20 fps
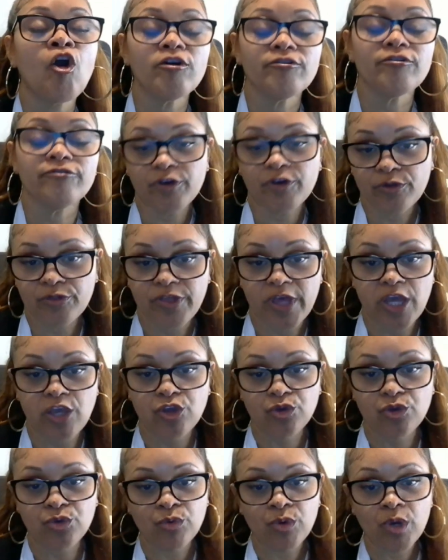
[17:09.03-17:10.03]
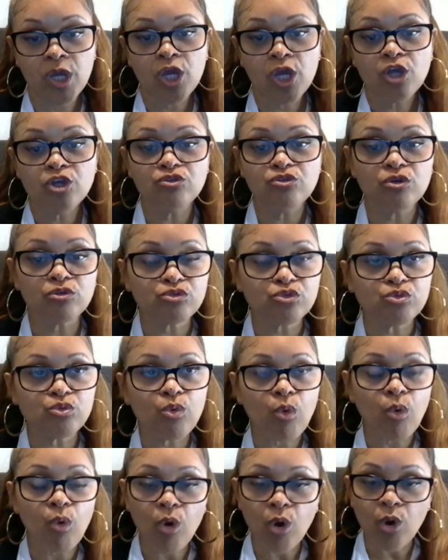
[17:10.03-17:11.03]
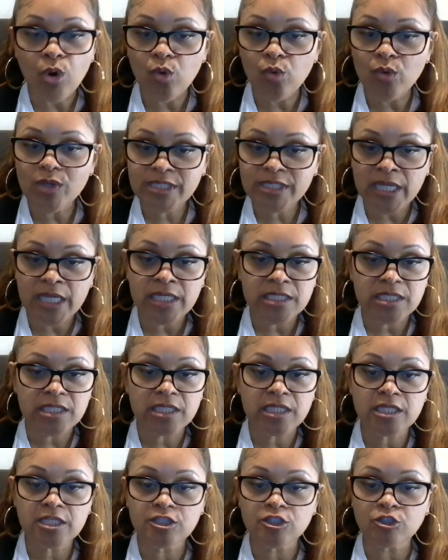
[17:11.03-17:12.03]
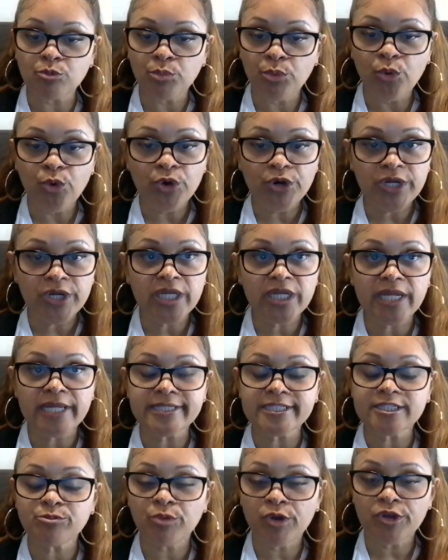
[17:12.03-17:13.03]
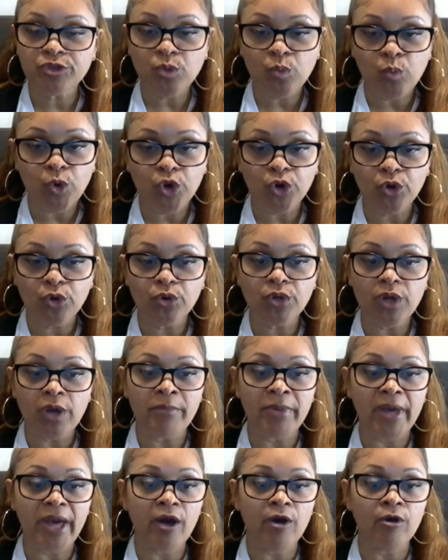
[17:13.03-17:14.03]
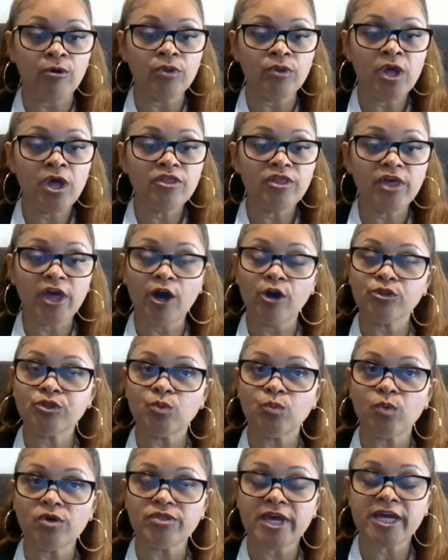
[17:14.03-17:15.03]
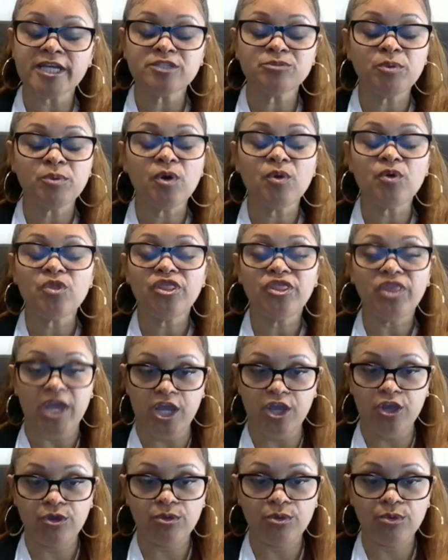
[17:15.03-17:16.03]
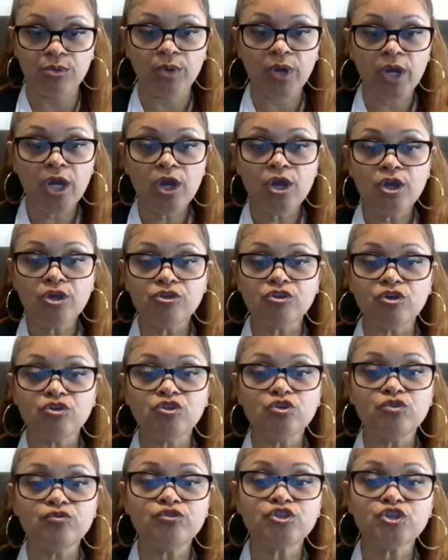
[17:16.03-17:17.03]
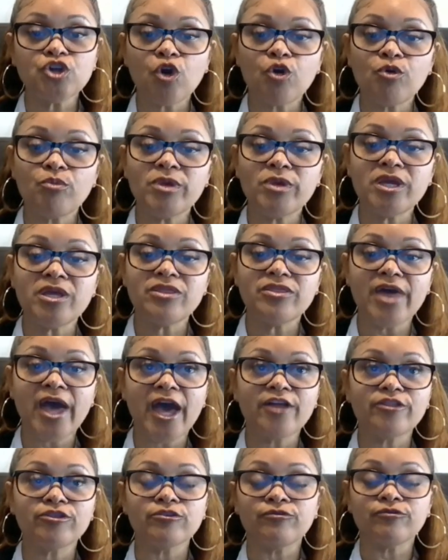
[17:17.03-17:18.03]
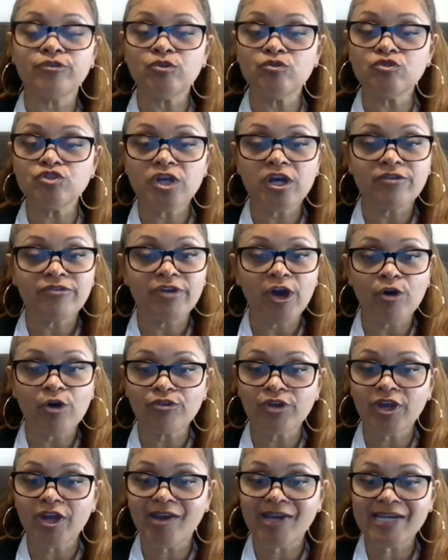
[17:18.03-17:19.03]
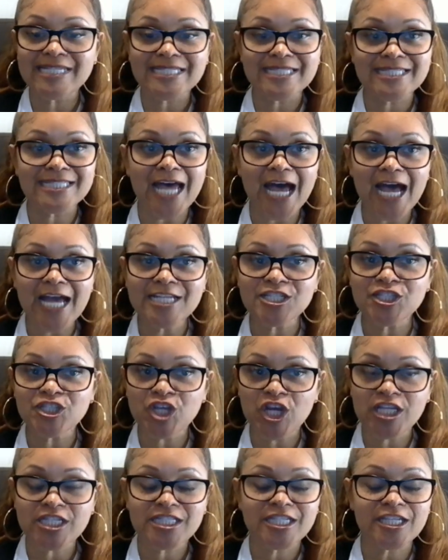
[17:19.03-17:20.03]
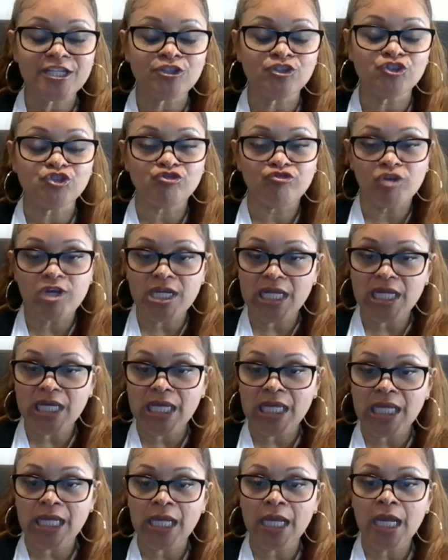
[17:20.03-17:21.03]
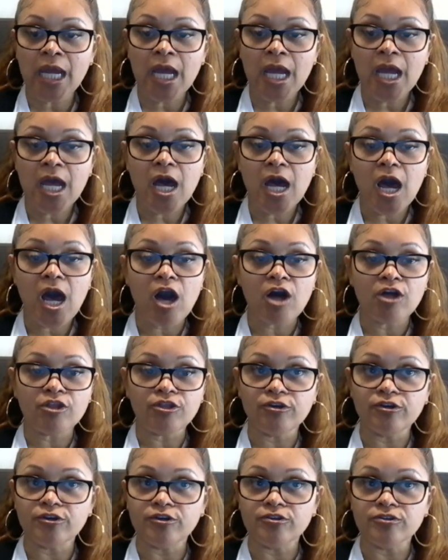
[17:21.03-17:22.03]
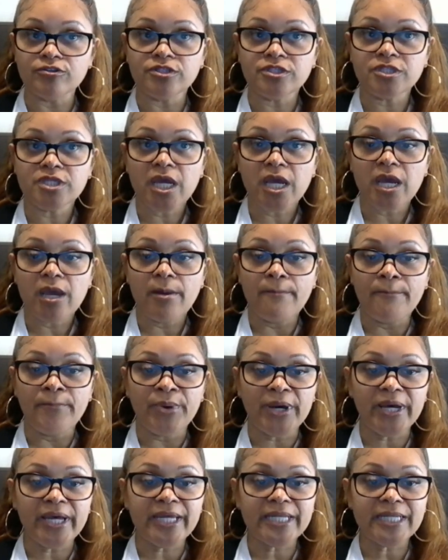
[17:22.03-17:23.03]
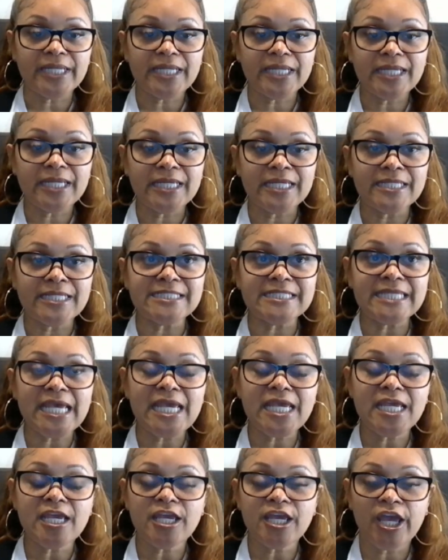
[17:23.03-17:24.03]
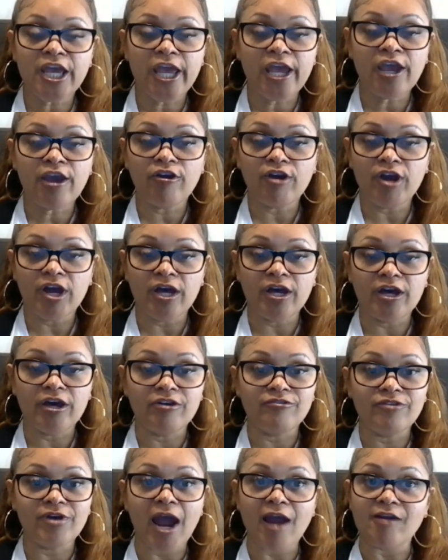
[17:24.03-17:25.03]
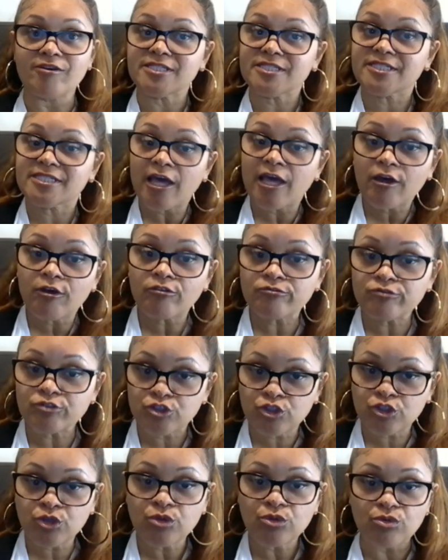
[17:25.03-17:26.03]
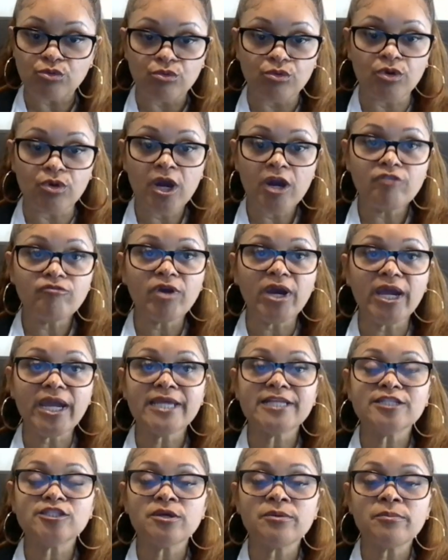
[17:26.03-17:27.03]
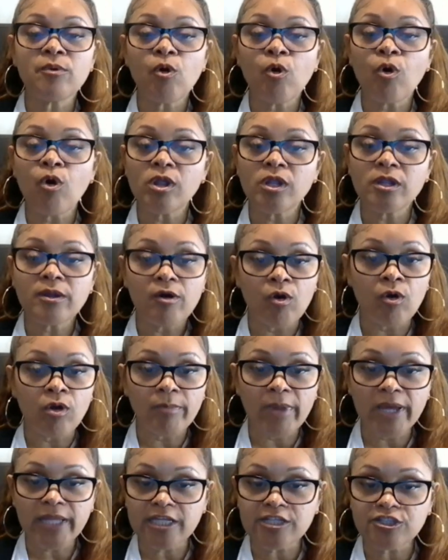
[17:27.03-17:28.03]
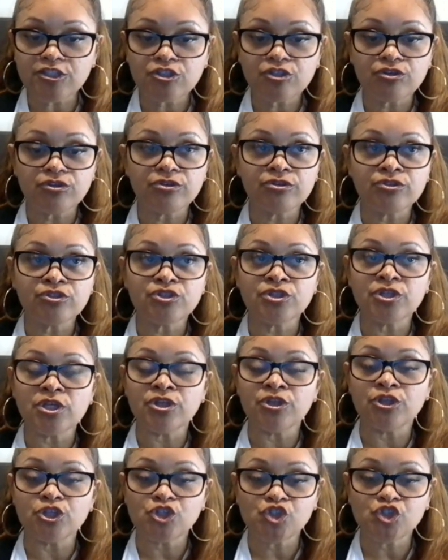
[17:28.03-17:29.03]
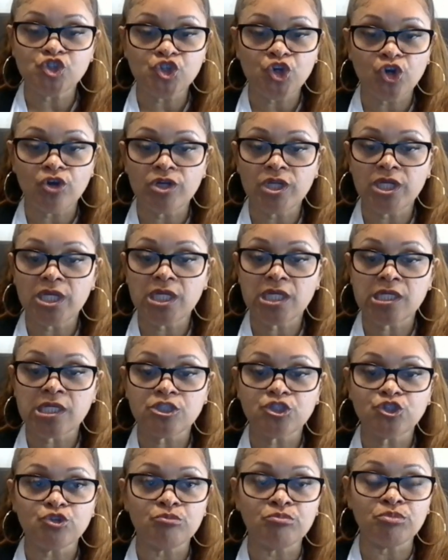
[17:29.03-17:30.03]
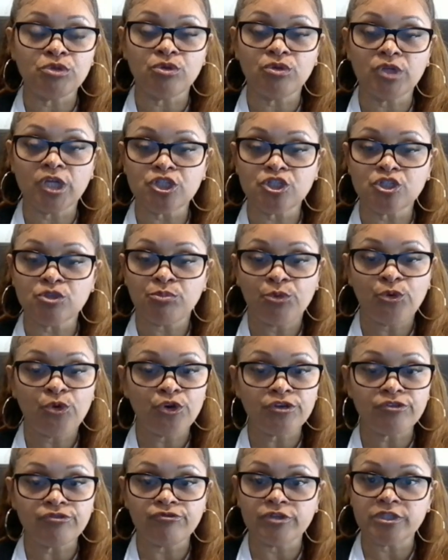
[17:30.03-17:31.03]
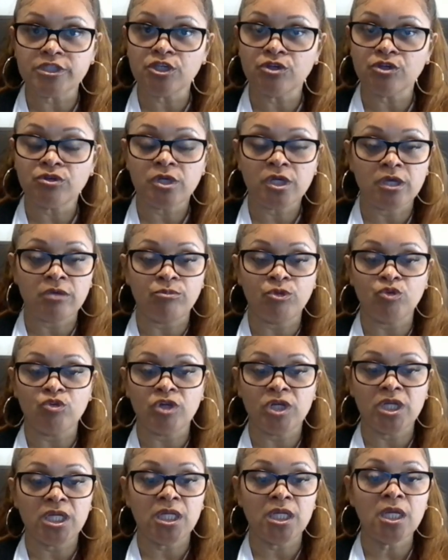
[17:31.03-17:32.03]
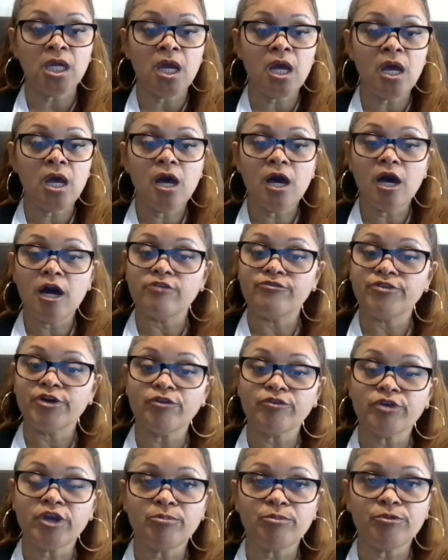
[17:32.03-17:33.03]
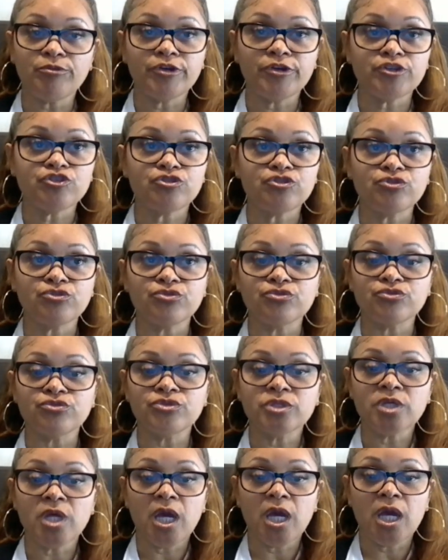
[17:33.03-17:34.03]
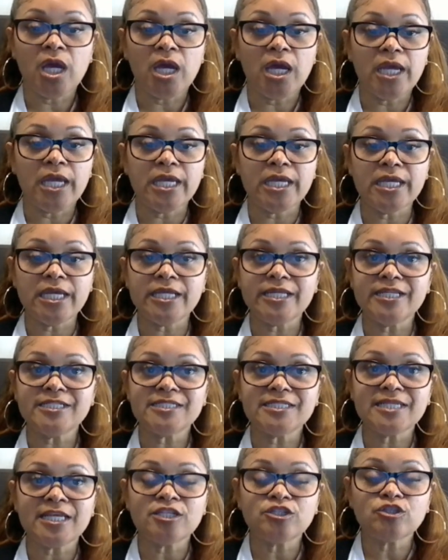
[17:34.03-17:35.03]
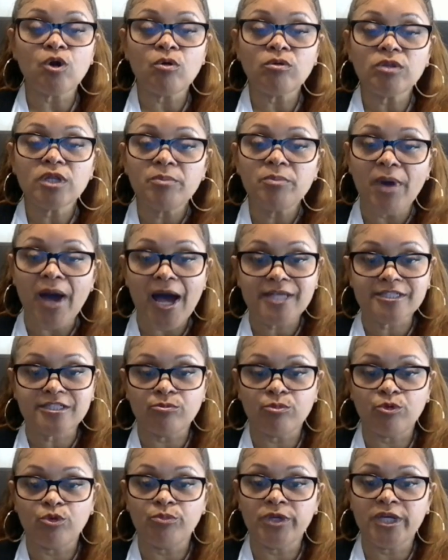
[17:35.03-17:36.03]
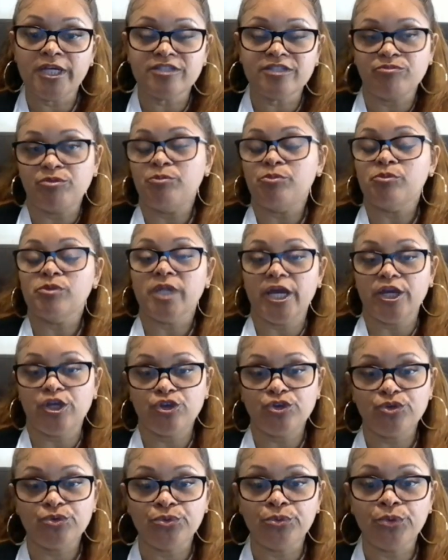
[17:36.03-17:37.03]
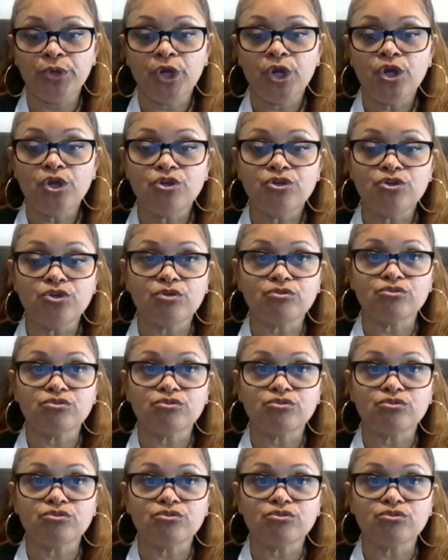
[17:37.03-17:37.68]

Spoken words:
a heartfelt thank you, to all who attended, supported, and spread the word about the Health and Wealth Expo. Thank you. You've shown me that the future of healthcare is not just in treating others, but in taking care of ourselves too, right? And to all my listeners, this journey is to build a supportive, resilient community of healthcare professionals. And it's only possible because of people like you.